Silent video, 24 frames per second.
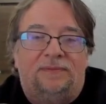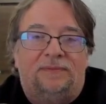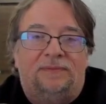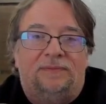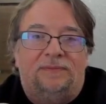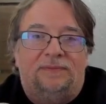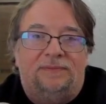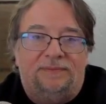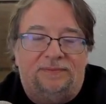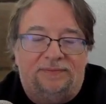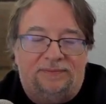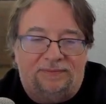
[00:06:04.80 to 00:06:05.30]

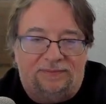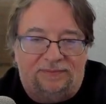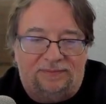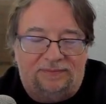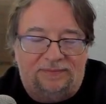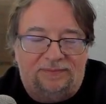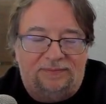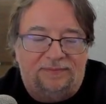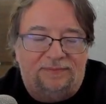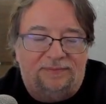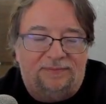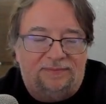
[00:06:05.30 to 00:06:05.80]

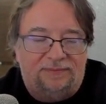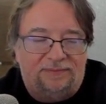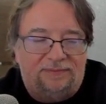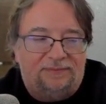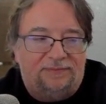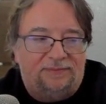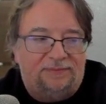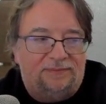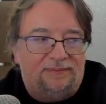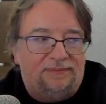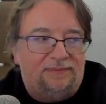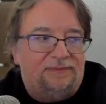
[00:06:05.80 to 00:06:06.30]

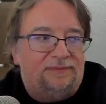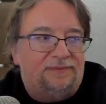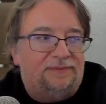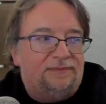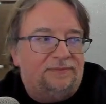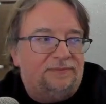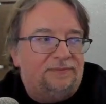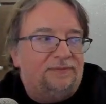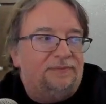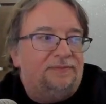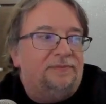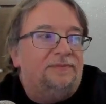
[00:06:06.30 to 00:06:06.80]

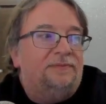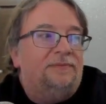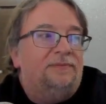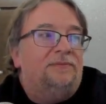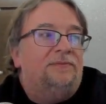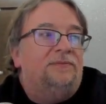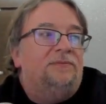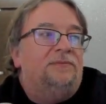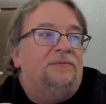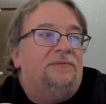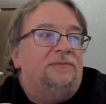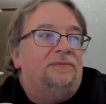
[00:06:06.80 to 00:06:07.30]

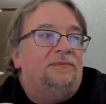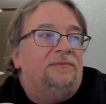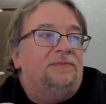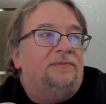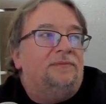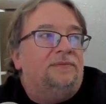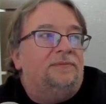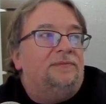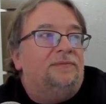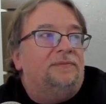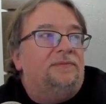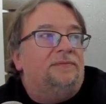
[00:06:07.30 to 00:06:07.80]

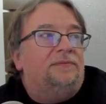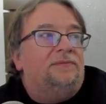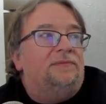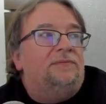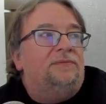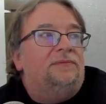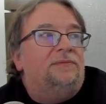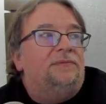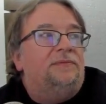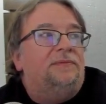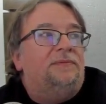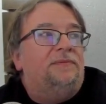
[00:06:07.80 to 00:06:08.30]

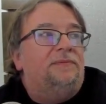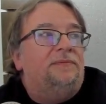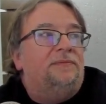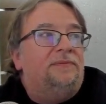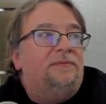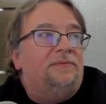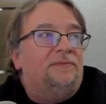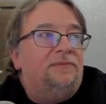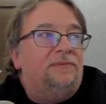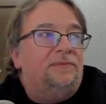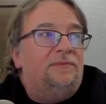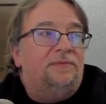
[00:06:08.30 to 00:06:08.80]

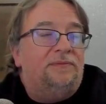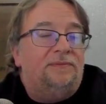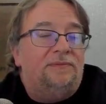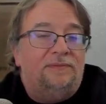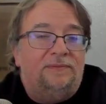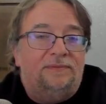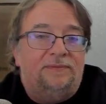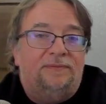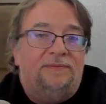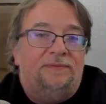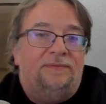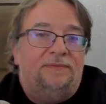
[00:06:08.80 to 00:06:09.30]

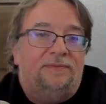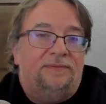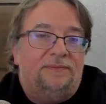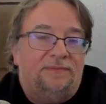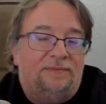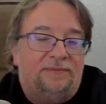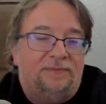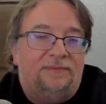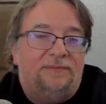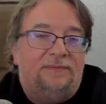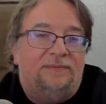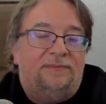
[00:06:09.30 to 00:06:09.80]

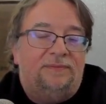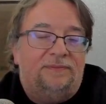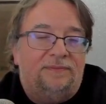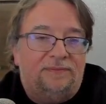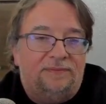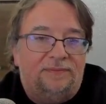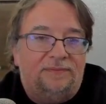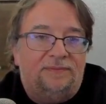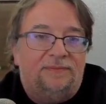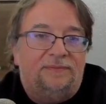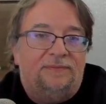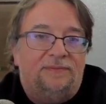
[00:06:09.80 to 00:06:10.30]

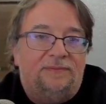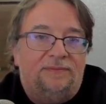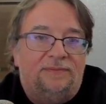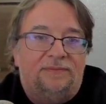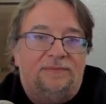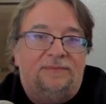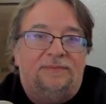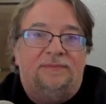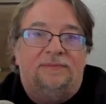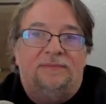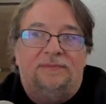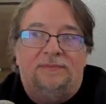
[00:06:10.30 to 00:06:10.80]

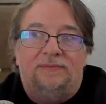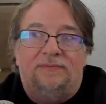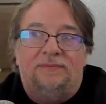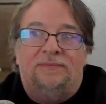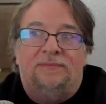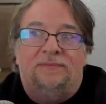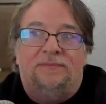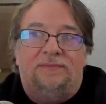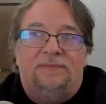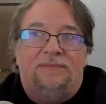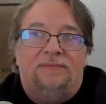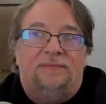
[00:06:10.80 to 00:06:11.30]

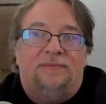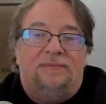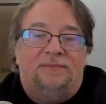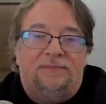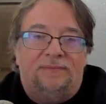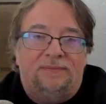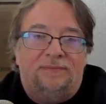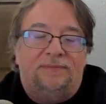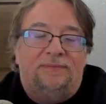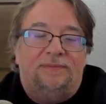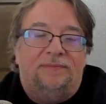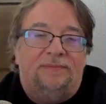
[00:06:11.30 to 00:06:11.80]

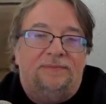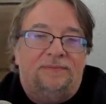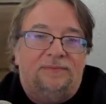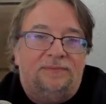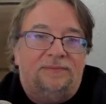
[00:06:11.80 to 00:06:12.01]
[no speech]